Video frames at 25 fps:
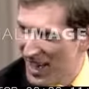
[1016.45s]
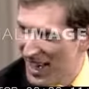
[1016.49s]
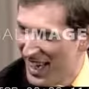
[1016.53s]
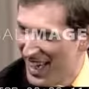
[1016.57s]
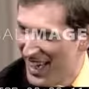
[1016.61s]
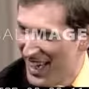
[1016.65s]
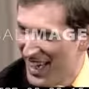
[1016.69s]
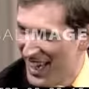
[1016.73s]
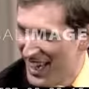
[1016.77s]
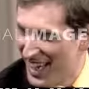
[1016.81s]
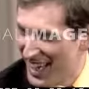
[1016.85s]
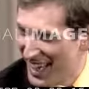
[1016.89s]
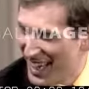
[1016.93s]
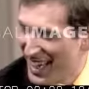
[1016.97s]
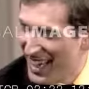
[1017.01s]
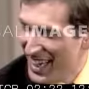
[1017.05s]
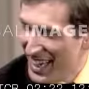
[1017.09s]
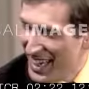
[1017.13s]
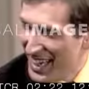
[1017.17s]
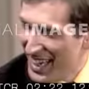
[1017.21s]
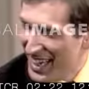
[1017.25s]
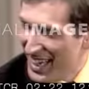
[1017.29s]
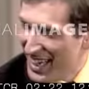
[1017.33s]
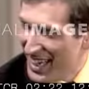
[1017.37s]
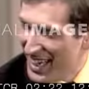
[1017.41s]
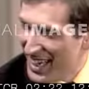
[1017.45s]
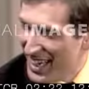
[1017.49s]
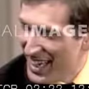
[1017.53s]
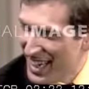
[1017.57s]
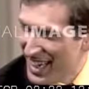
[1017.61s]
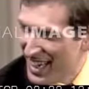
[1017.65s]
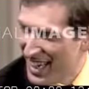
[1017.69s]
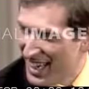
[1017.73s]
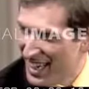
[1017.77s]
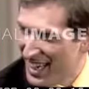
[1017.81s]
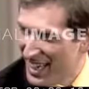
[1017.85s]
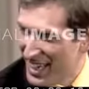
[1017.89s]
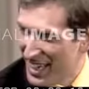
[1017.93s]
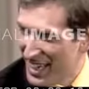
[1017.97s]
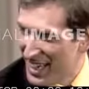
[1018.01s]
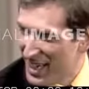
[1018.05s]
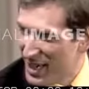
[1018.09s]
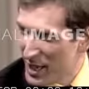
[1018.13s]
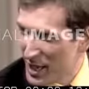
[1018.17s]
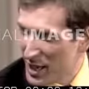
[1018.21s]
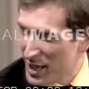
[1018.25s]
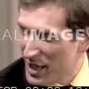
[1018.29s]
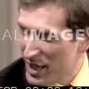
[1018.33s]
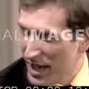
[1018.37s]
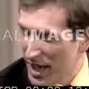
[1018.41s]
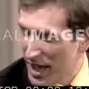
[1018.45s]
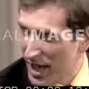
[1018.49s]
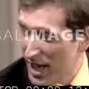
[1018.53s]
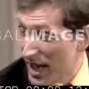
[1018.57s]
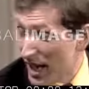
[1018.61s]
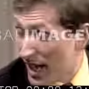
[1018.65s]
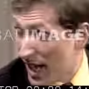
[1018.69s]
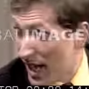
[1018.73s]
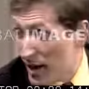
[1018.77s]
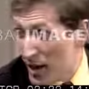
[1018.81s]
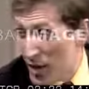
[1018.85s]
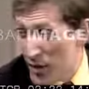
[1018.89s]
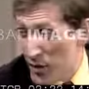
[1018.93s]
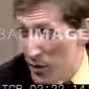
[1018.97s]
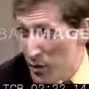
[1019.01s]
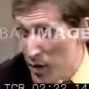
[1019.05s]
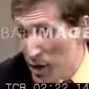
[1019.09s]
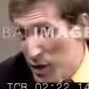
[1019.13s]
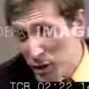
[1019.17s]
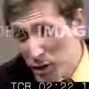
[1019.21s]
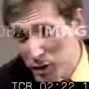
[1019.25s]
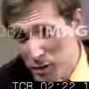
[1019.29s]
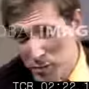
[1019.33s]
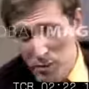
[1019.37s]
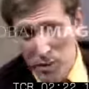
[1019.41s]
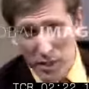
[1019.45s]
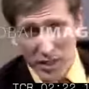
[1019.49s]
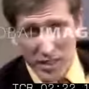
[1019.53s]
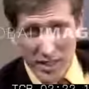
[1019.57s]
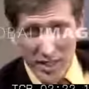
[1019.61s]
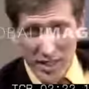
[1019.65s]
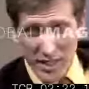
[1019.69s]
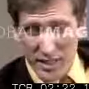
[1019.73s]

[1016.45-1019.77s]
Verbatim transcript: You do? You dream dreams Yeah. with plots? and yeah, and I don't even read those books.